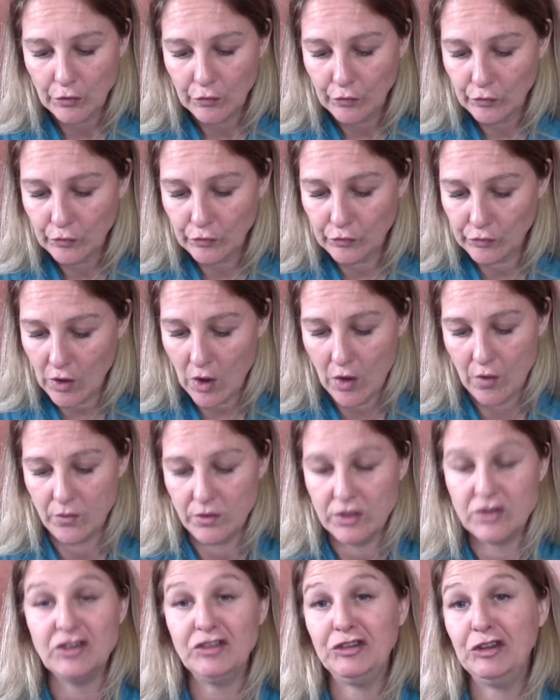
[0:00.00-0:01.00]

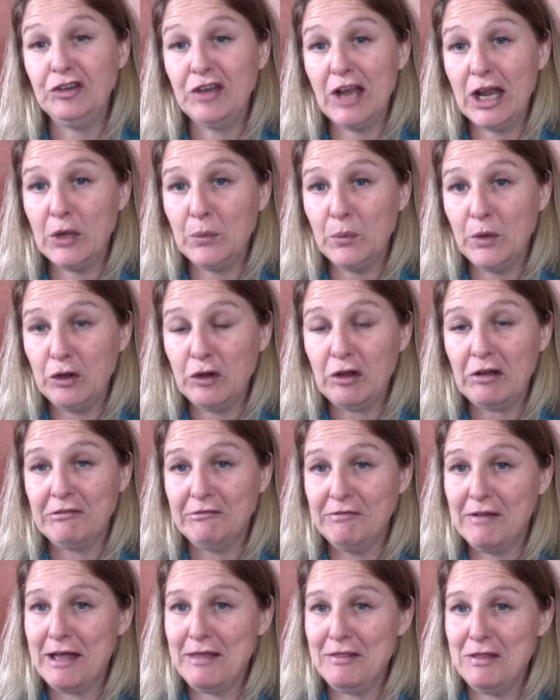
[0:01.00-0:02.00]
So just to tell you where you can
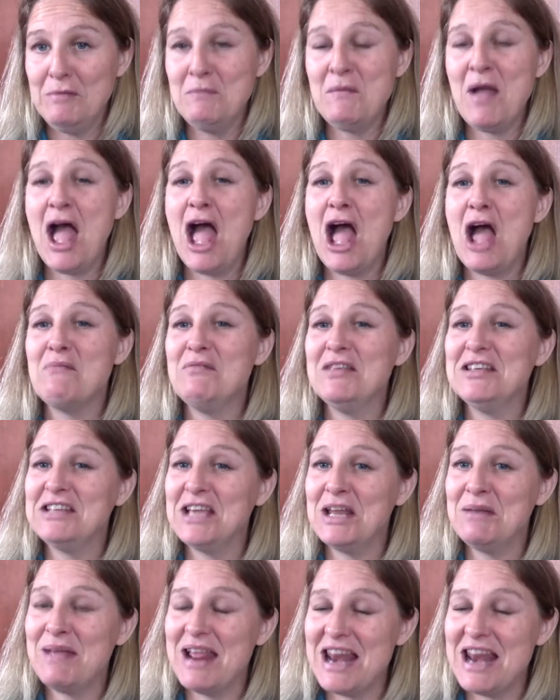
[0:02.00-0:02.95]
find them, there's going to be a